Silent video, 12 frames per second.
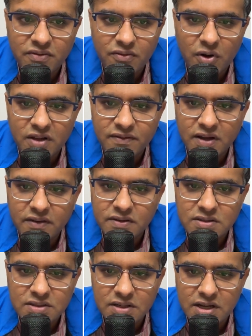45 is
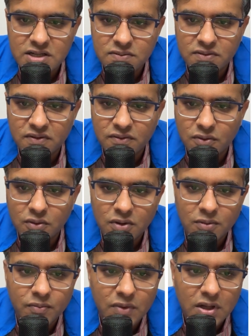attached with 4,
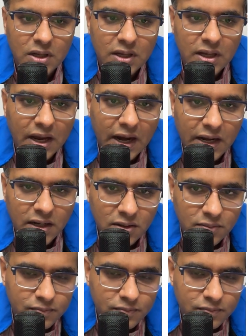and